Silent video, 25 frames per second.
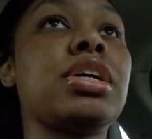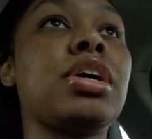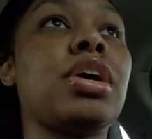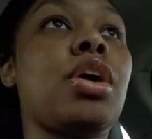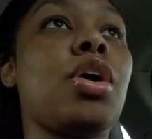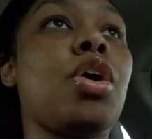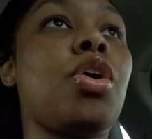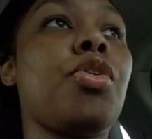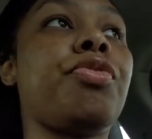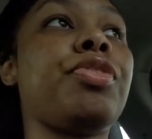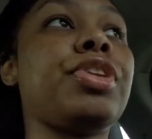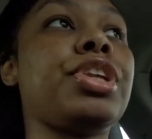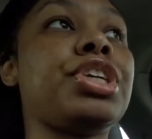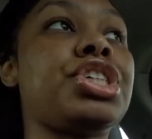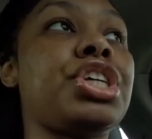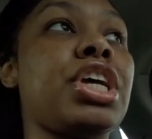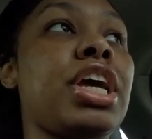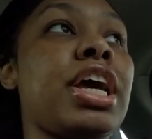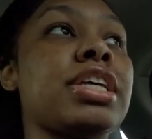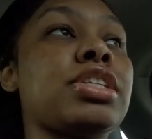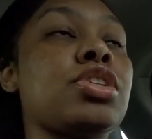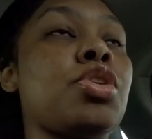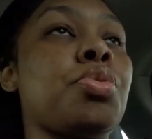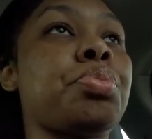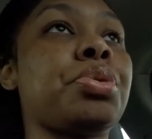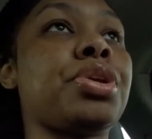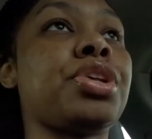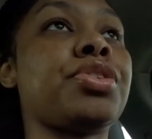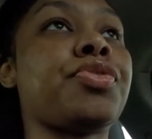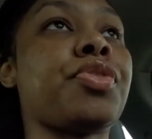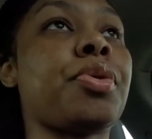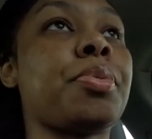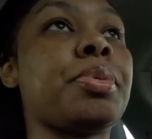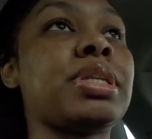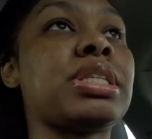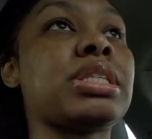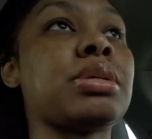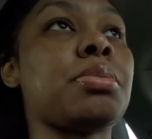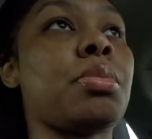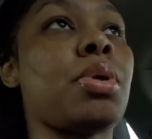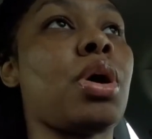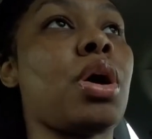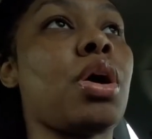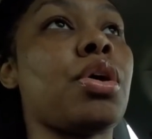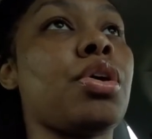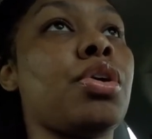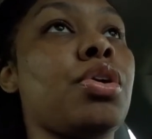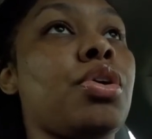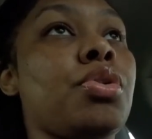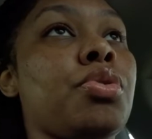Hopefully she has openings for me
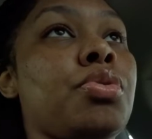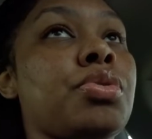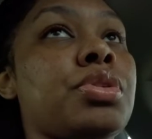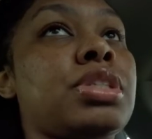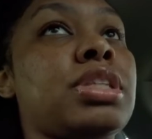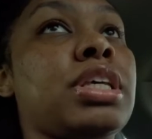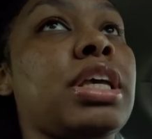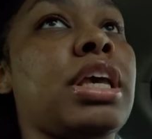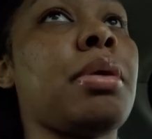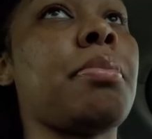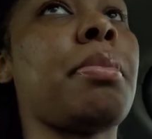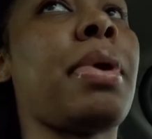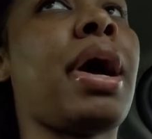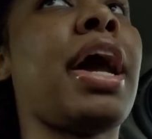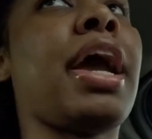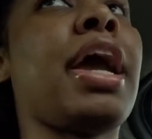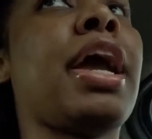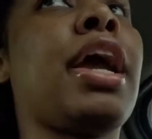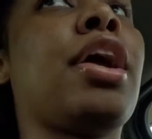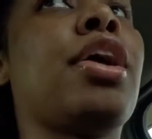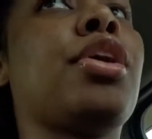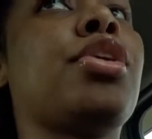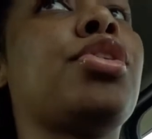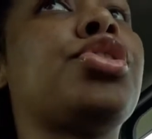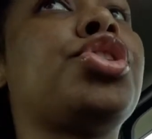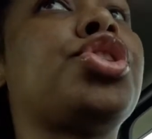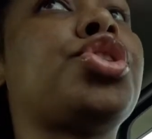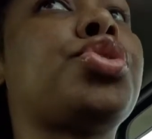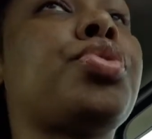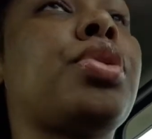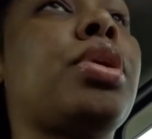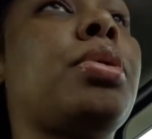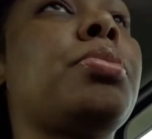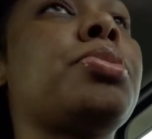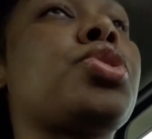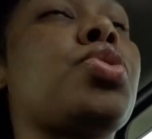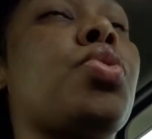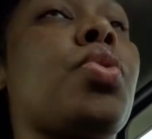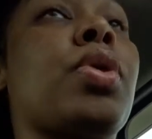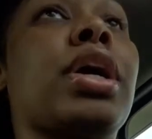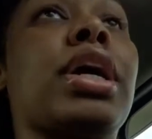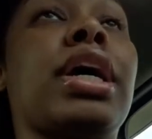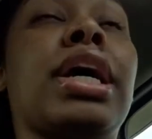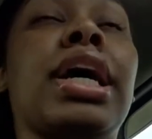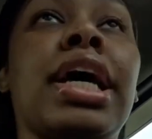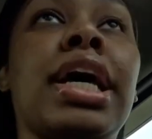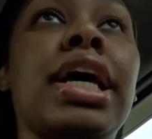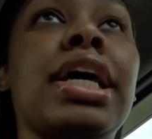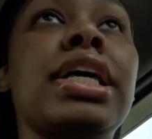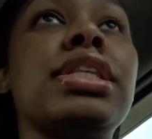tomorrow to get my hair trimmed or
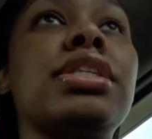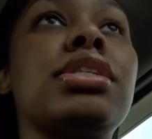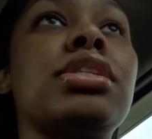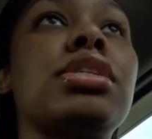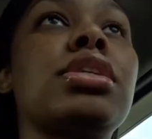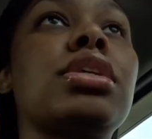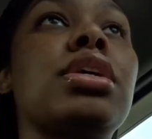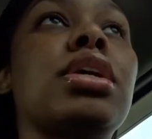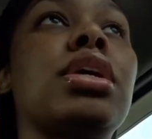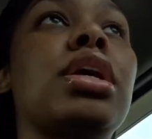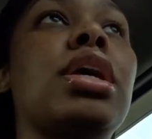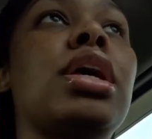cut.